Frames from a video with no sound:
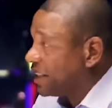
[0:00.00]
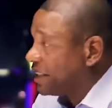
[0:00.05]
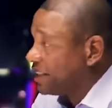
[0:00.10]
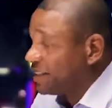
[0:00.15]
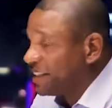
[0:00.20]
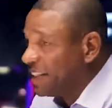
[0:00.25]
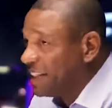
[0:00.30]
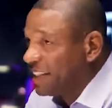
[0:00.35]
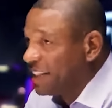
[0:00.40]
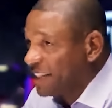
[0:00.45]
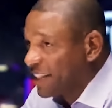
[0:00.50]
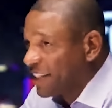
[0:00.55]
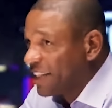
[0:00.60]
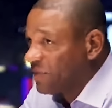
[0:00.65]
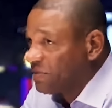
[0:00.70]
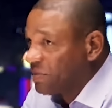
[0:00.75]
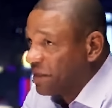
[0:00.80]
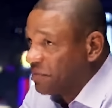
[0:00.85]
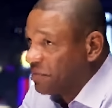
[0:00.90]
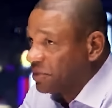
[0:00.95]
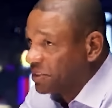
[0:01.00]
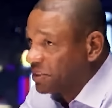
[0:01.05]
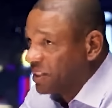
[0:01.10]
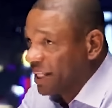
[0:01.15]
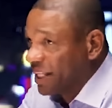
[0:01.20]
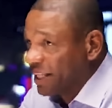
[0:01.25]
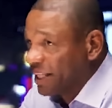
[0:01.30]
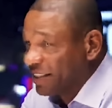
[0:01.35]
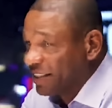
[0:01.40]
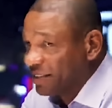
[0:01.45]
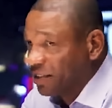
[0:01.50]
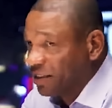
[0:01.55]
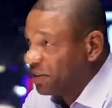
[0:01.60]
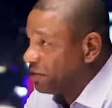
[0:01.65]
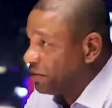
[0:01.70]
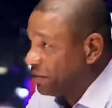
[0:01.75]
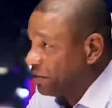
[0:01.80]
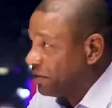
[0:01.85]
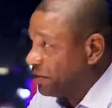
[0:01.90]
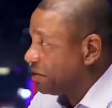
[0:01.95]
And I remember saying,
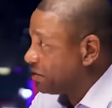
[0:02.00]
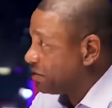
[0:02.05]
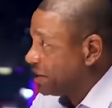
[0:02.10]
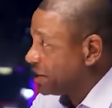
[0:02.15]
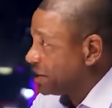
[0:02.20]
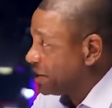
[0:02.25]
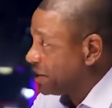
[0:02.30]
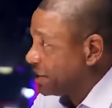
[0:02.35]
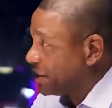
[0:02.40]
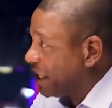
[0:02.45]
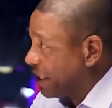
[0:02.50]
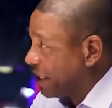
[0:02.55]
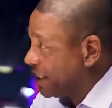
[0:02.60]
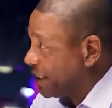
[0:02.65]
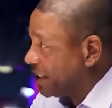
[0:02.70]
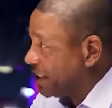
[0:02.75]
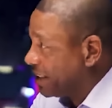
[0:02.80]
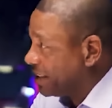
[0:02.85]
oh, this is not